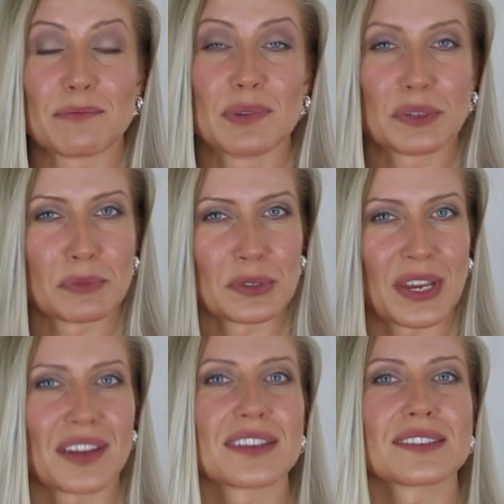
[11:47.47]

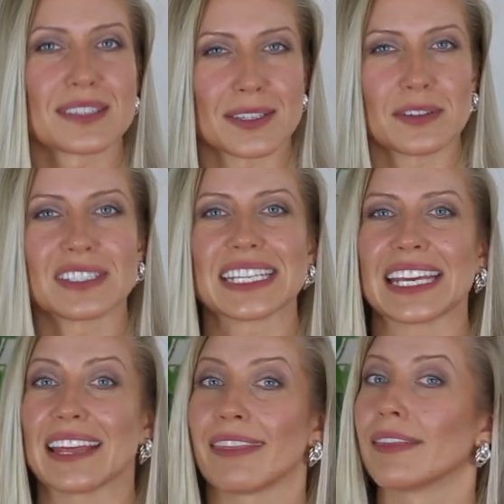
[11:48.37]
Bermuda suit
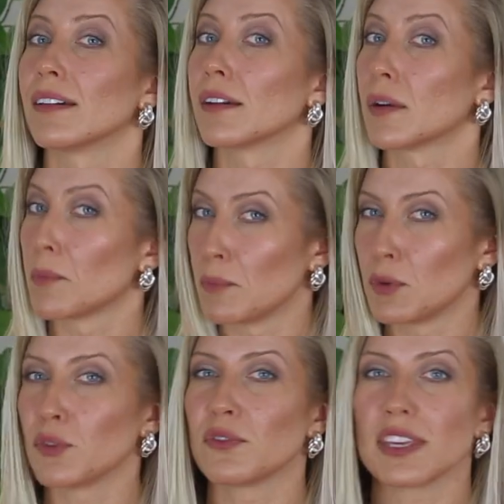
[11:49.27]
in the
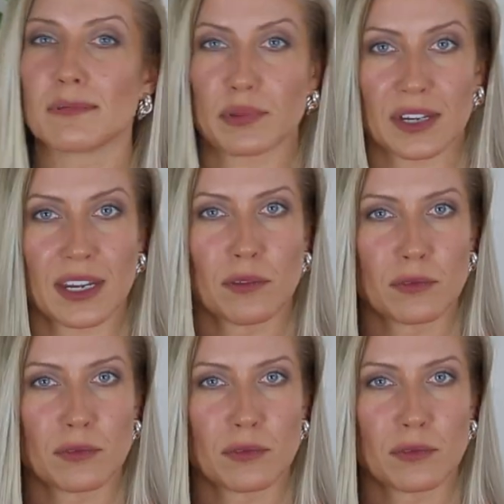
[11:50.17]
movie Pretty